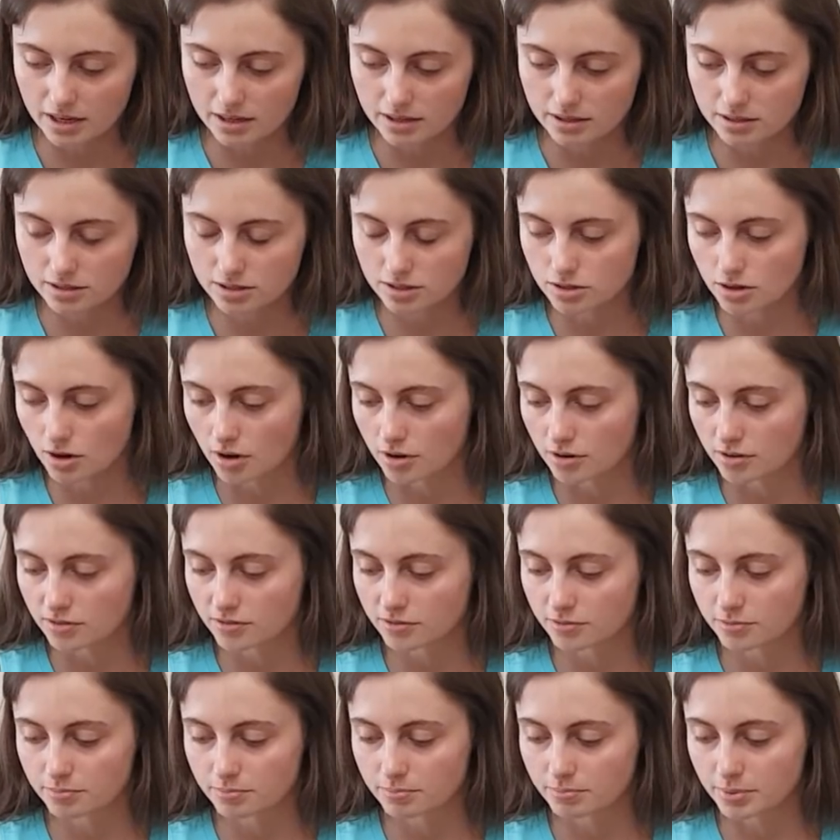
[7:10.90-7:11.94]
stove
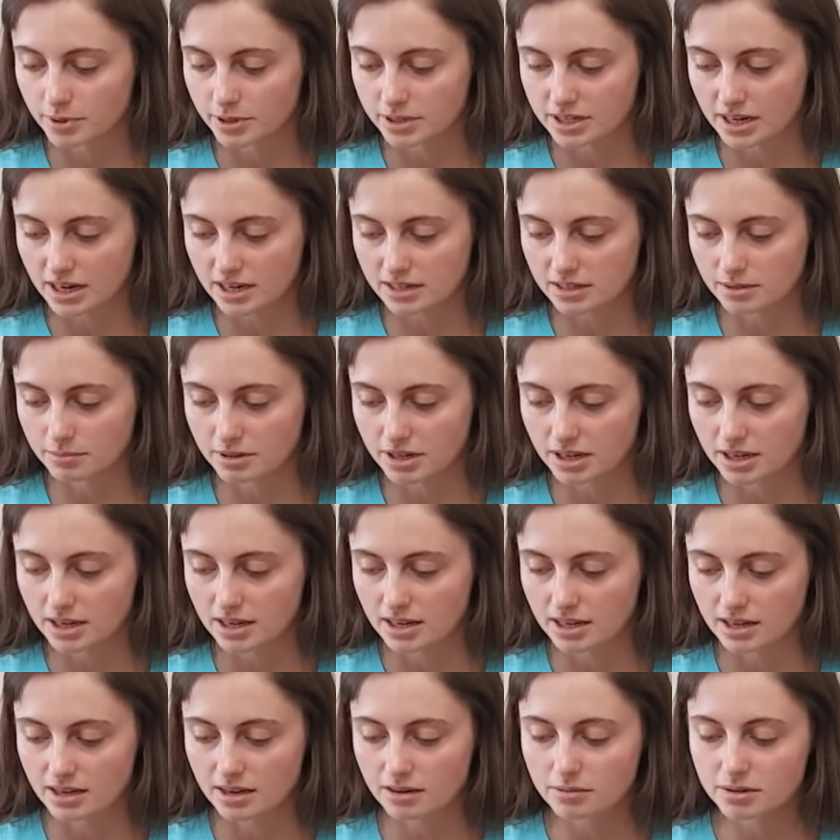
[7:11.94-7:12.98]
protector bit
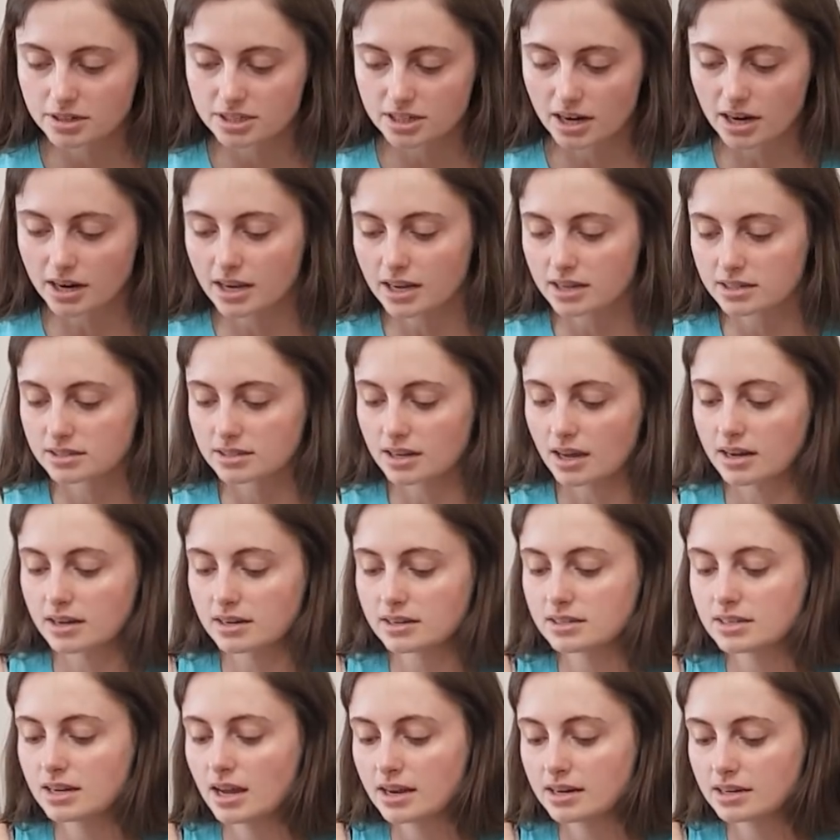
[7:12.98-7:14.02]
here, which I guess like
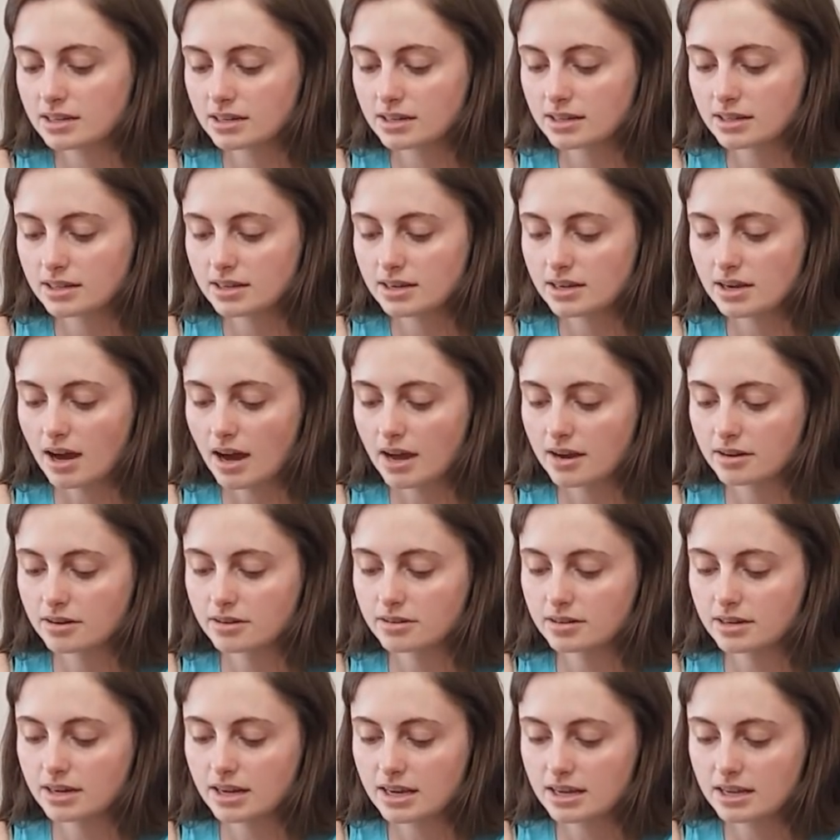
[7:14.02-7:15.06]
technically I
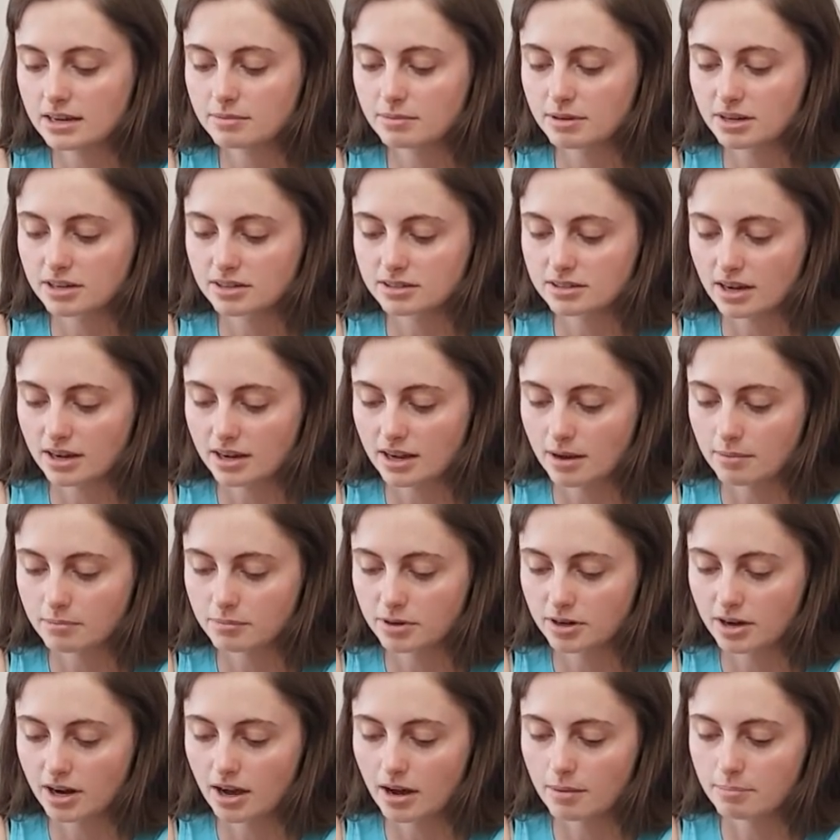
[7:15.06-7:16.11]
don't need because I can
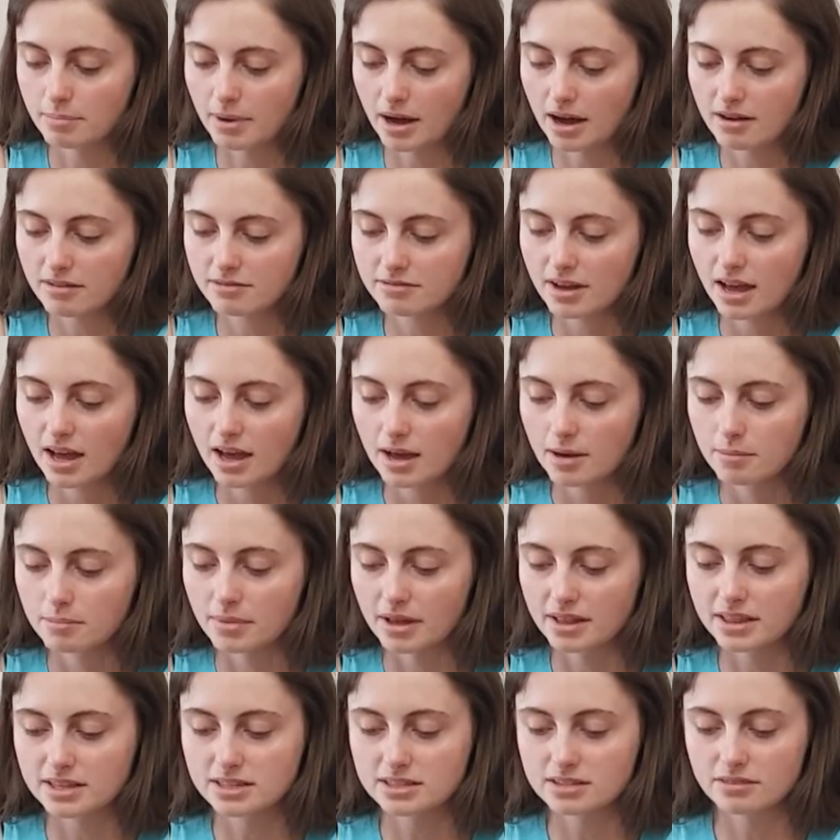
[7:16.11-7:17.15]
put it above,
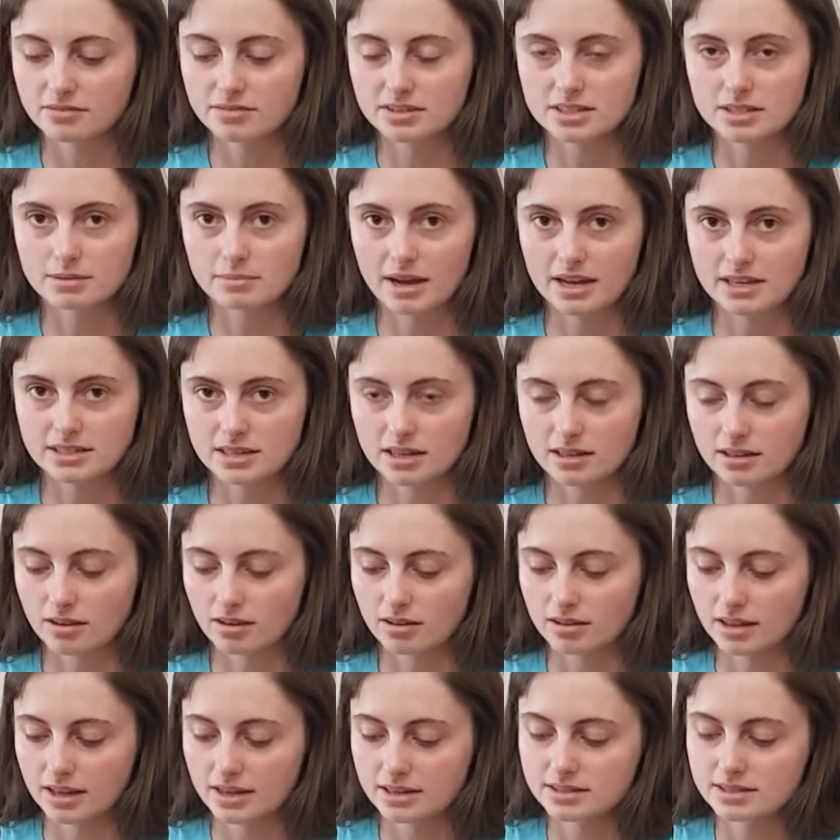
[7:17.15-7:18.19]
but this obviously makes it a
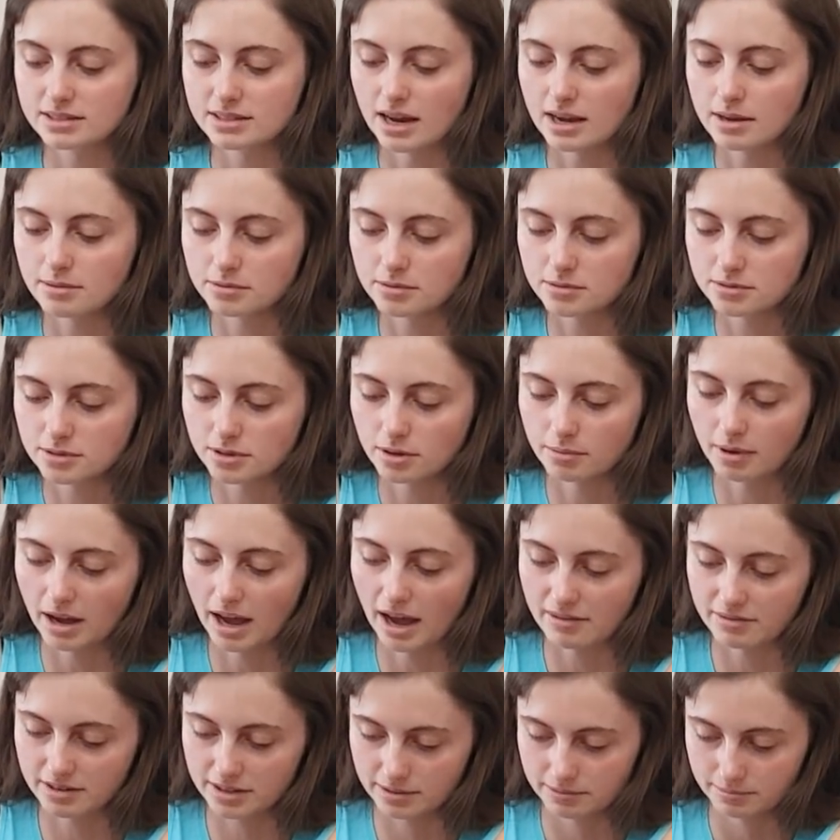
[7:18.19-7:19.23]
lot less stable. So by
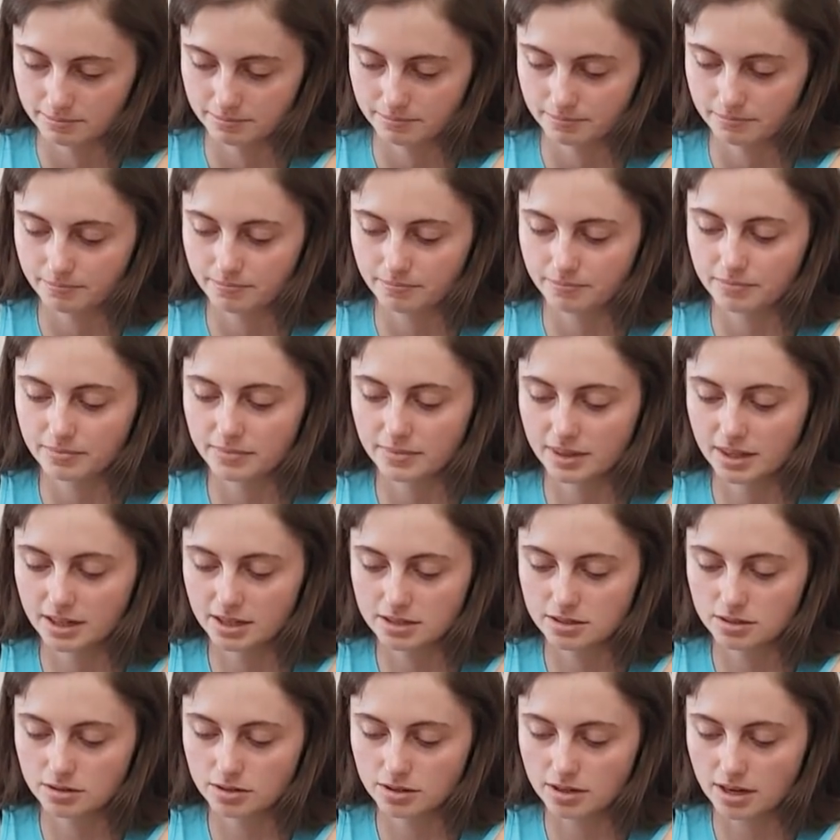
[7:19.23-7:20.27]
having the
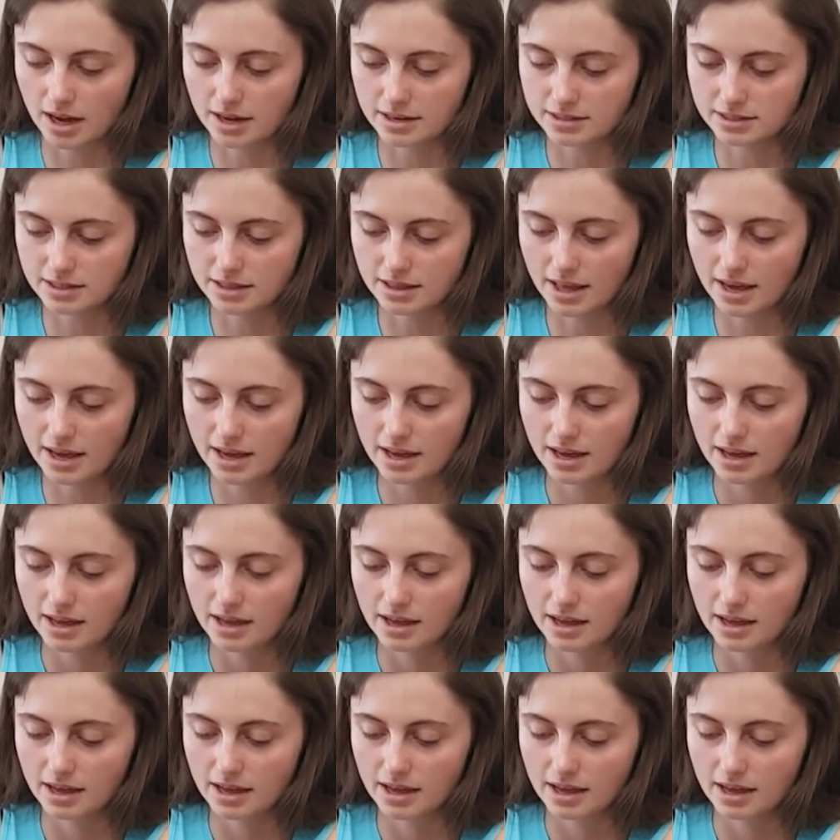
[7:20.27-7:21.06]
2 cuts in there,